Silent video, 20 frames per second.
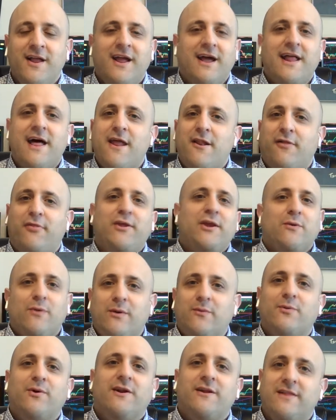and I don't think
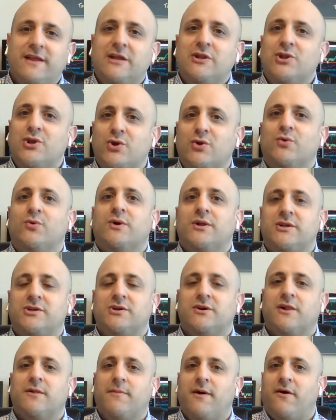we really knew
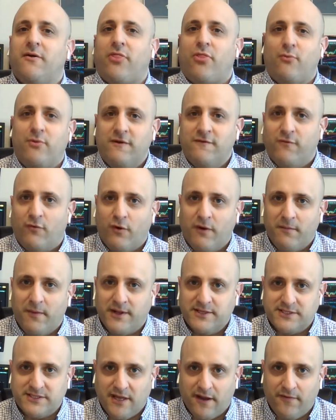until about 3-4
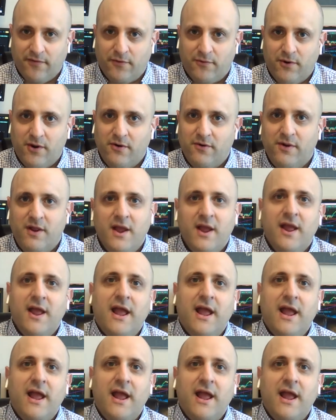months down the road.